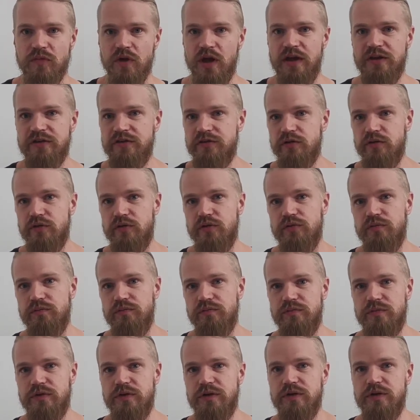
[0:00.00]
And so
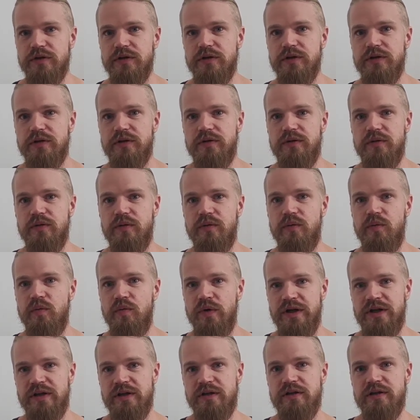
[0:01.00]

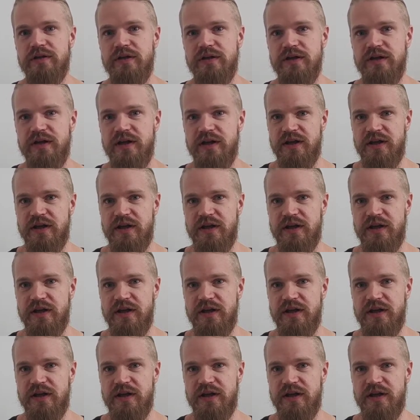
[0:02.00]
when he